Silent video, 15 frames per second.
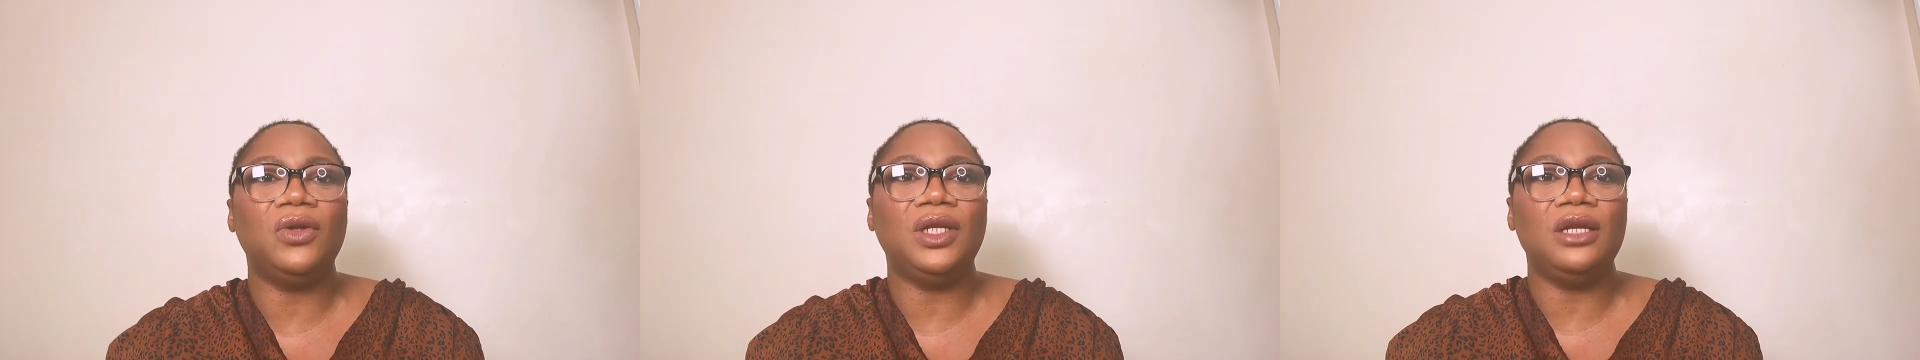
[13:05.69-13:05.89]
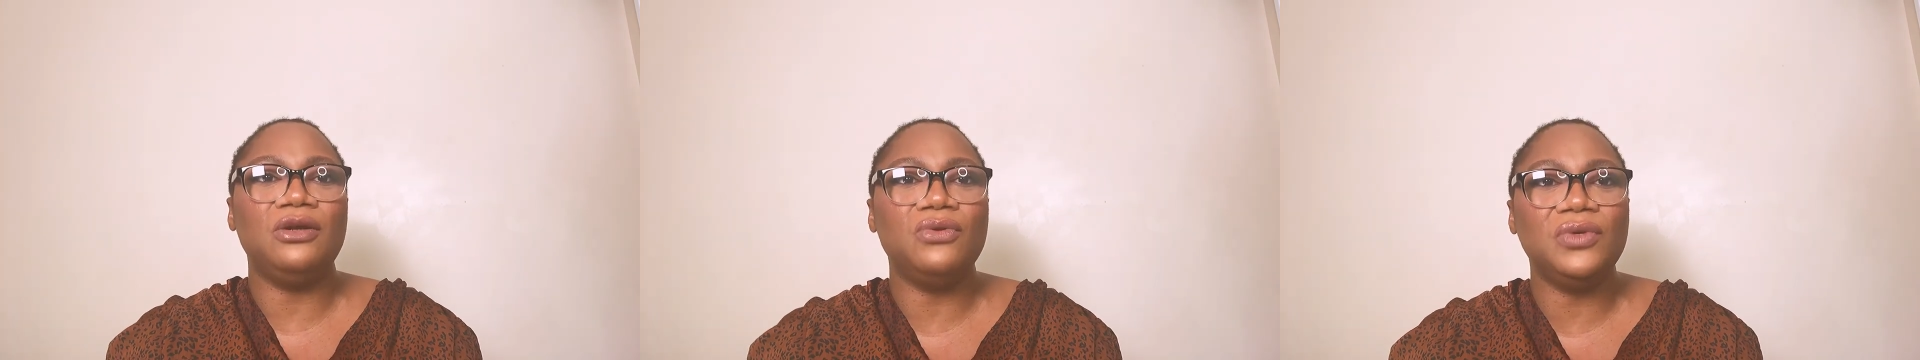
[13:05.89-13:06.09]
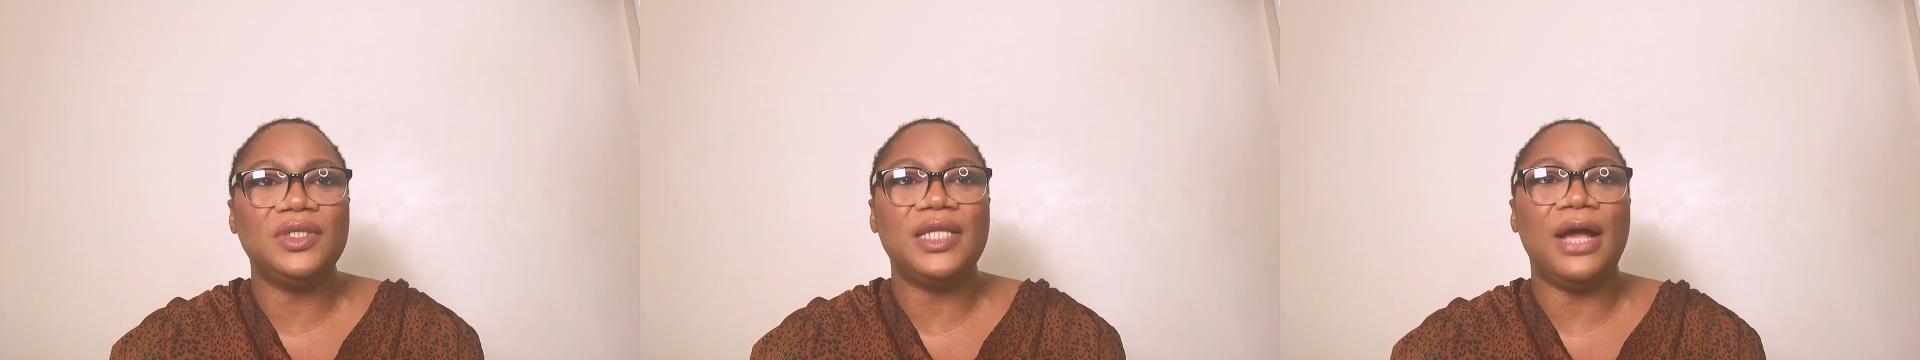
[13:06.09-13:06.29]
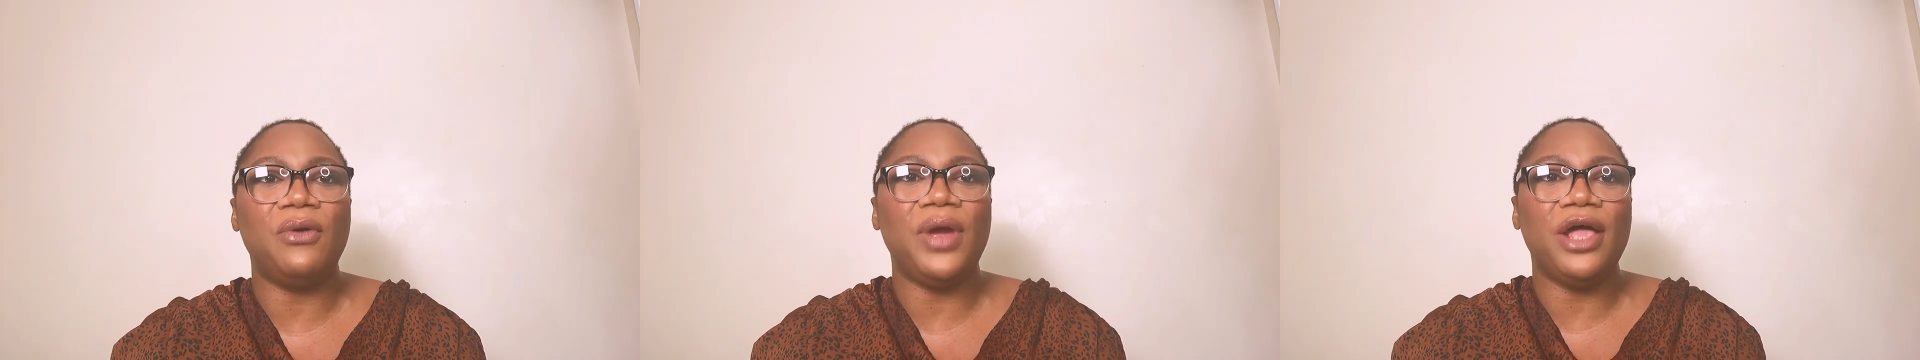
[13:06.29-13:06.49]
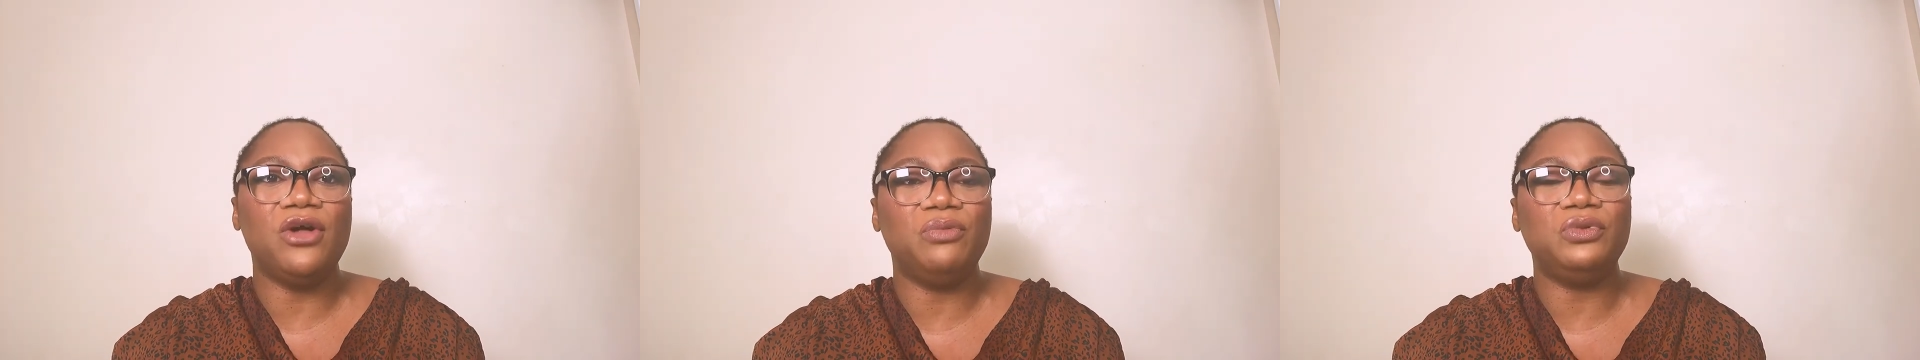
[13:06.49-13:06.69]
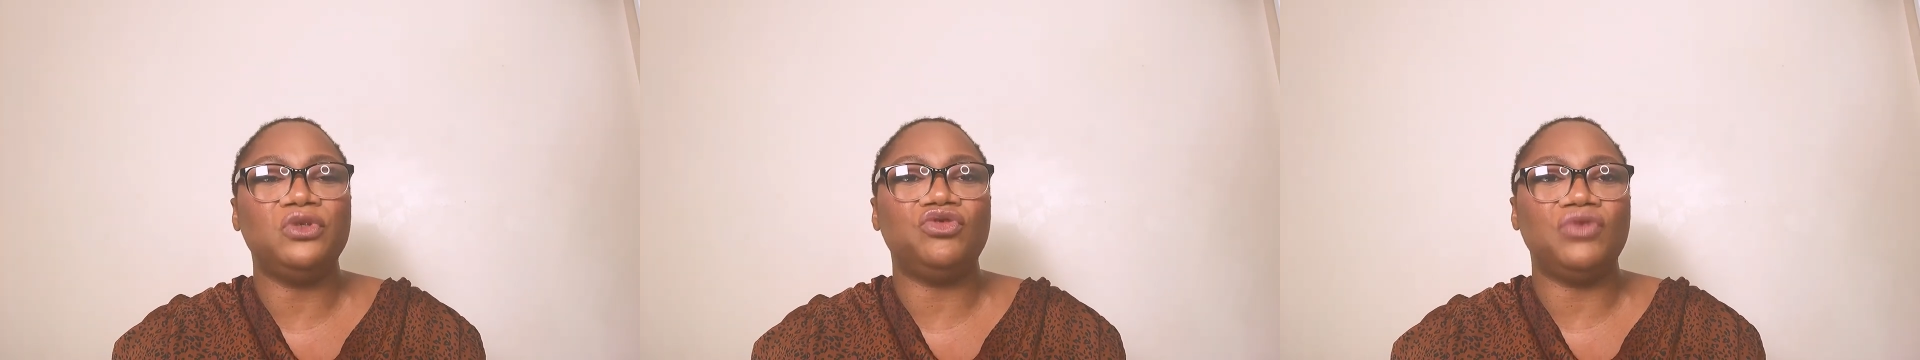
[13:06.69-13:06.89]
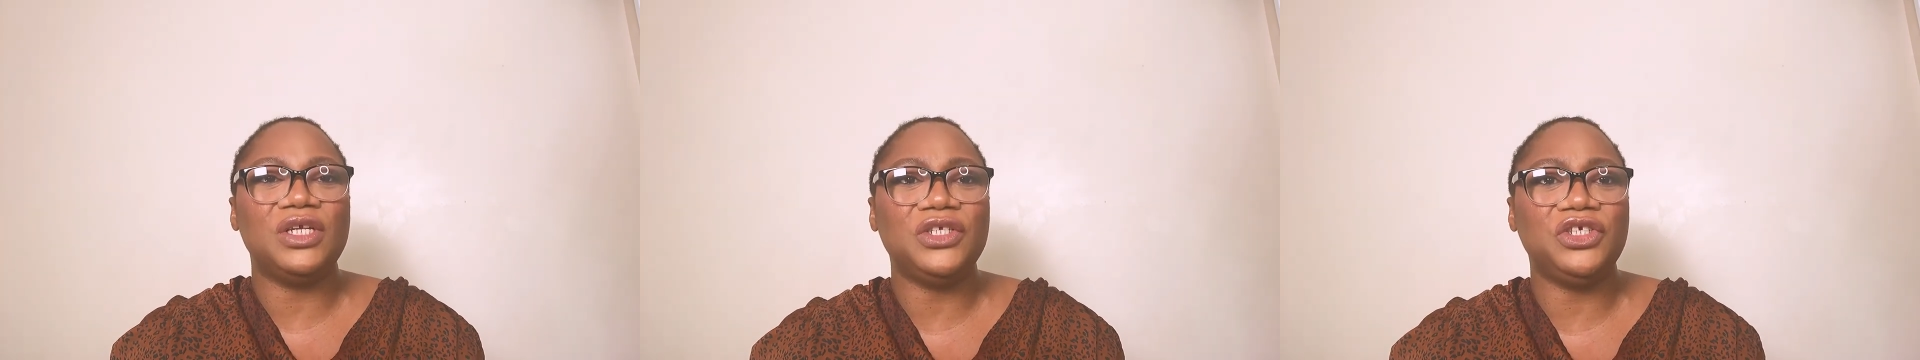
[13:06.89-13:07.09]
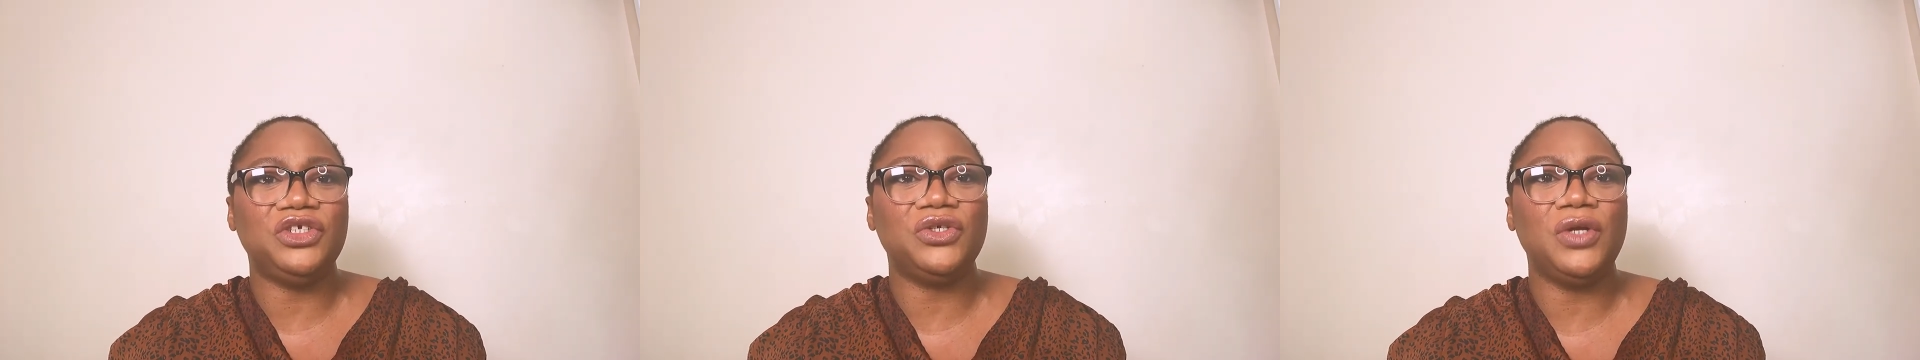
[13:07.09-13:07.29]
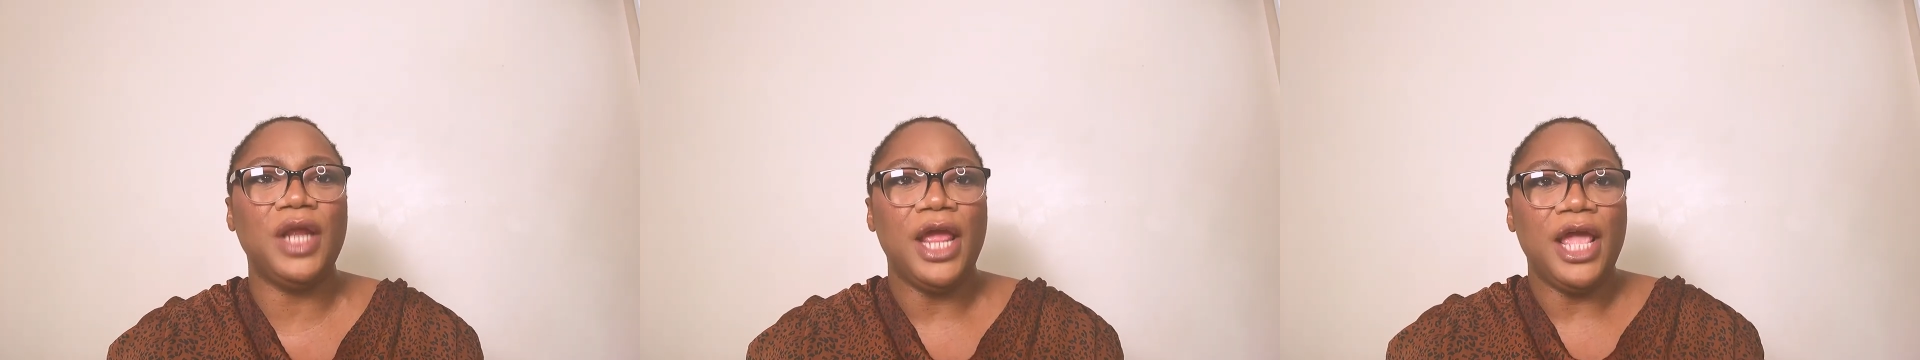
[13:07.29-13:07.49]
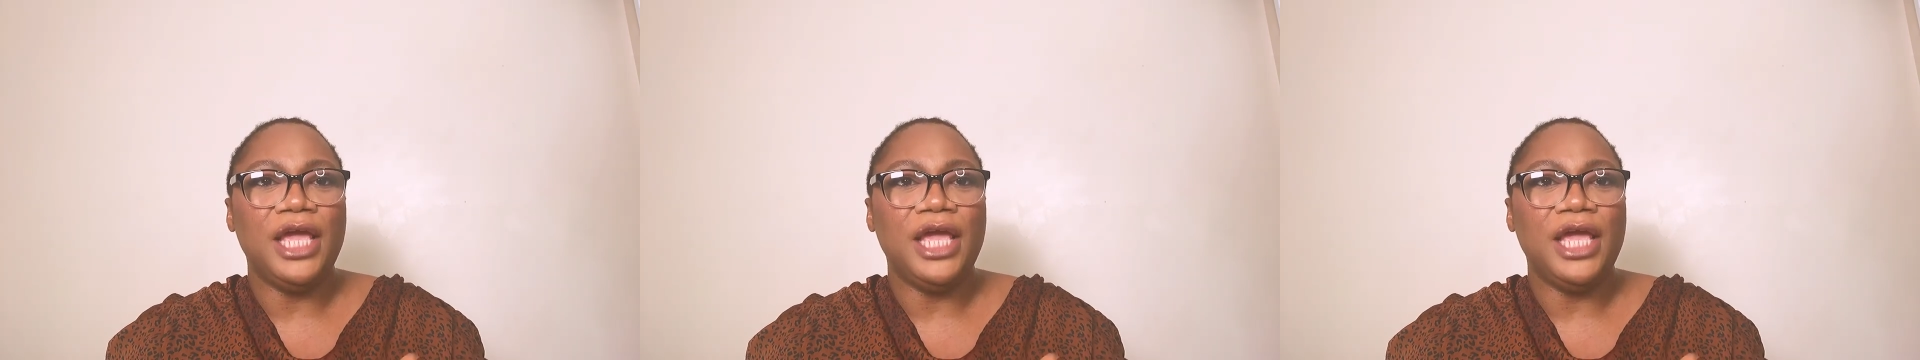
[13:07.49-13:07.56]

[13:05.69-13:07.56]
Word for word: the looks that will help you transition